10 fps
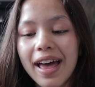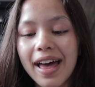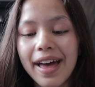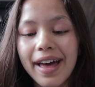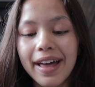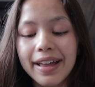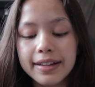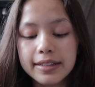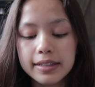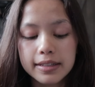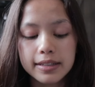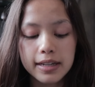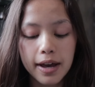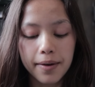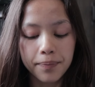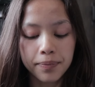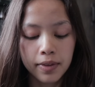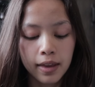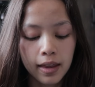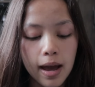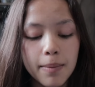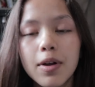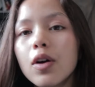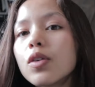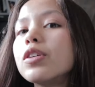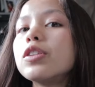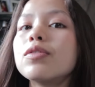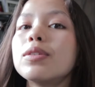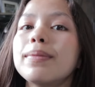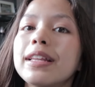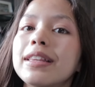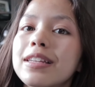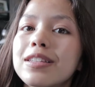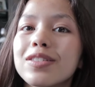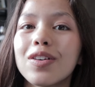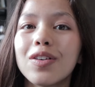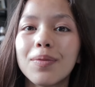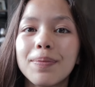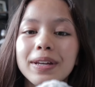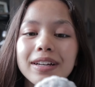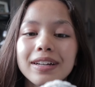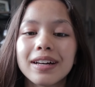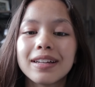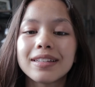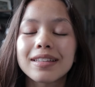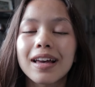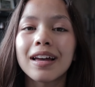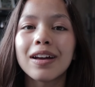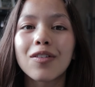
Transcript: And yeah, I'm not going to remake these though because I